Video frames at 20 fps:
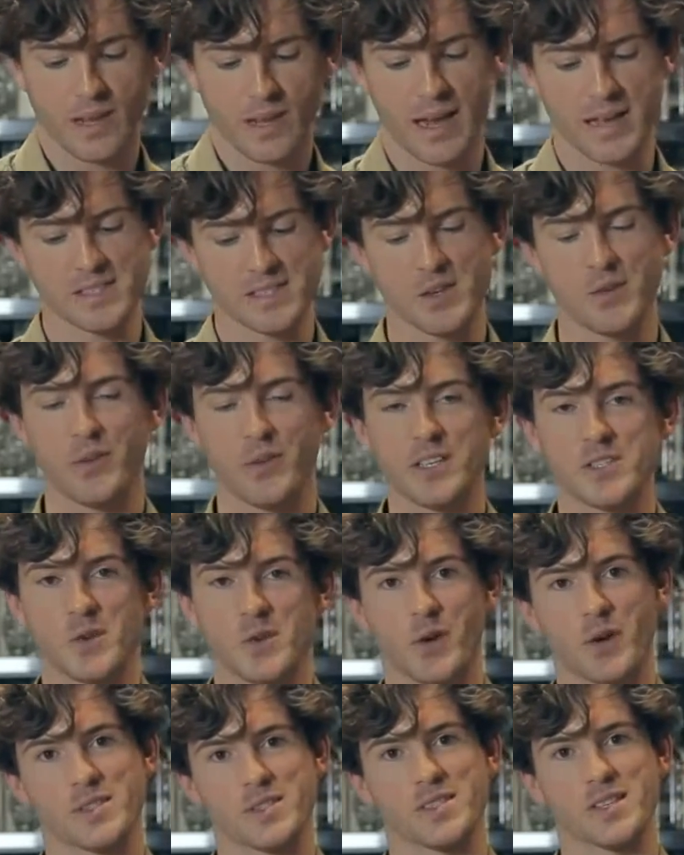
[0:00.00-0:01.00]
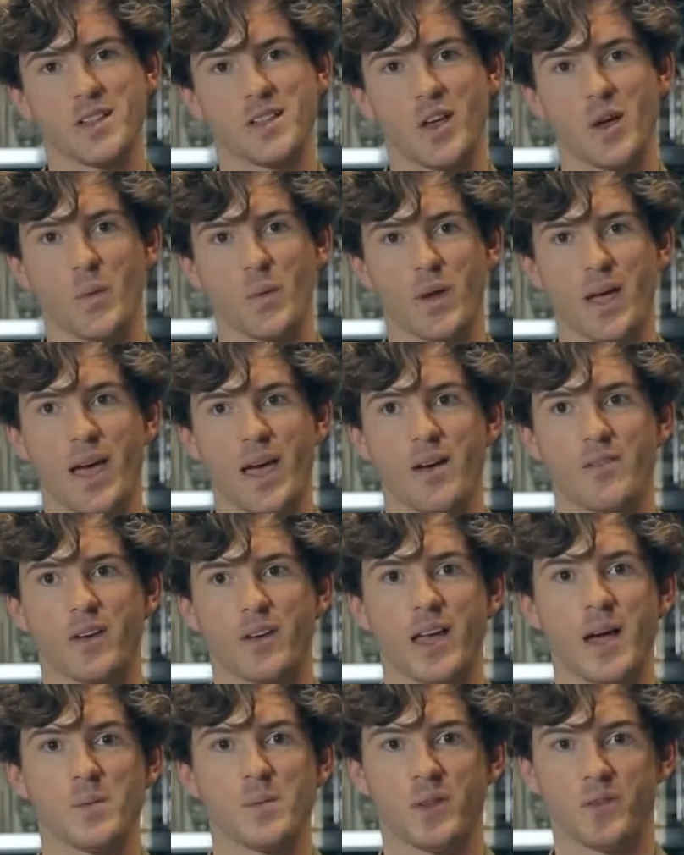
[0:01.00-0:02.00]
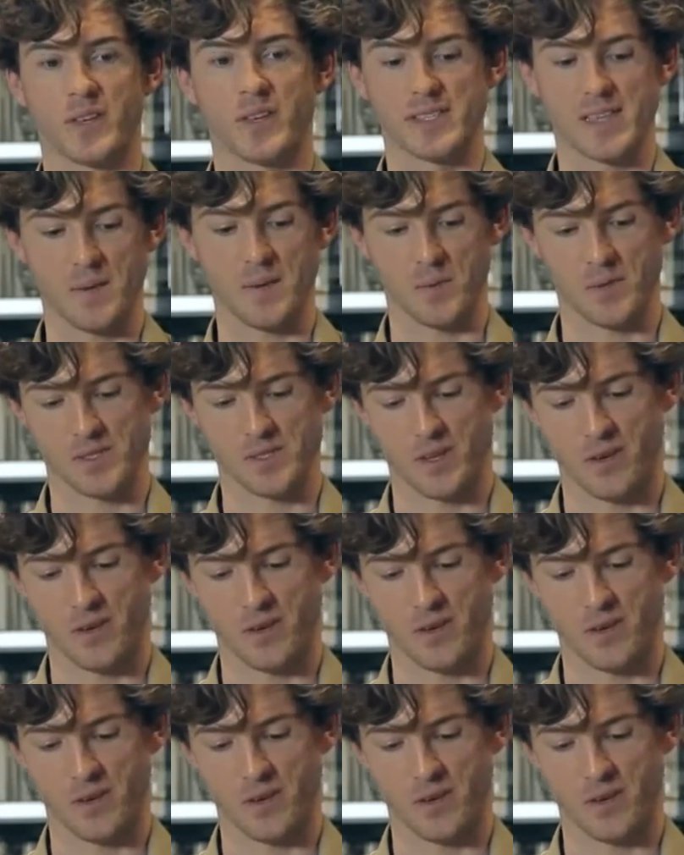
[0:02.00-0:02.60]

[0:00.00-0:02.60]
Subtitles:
As you venture across the globe, we have a couple of examples